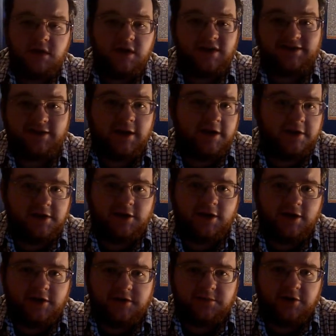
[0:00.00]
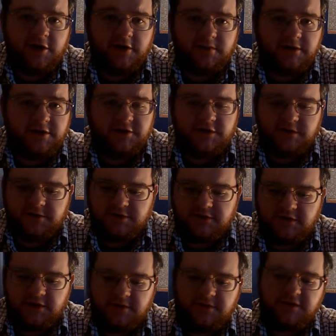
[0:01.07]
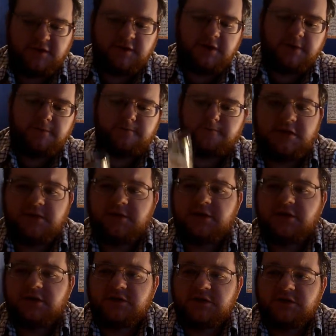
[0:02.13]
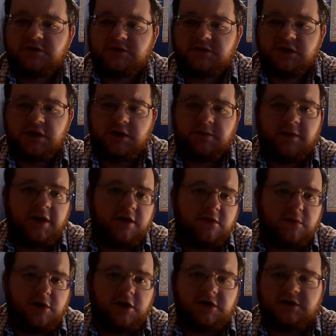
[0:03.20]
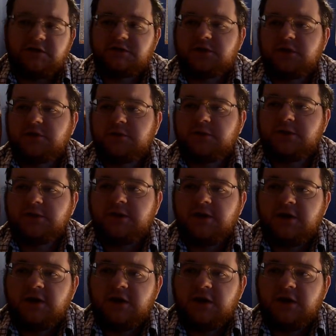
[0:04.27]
it's lighter than a lot of the brown beers I've been drinking recently, because it's pale malt and stuff, but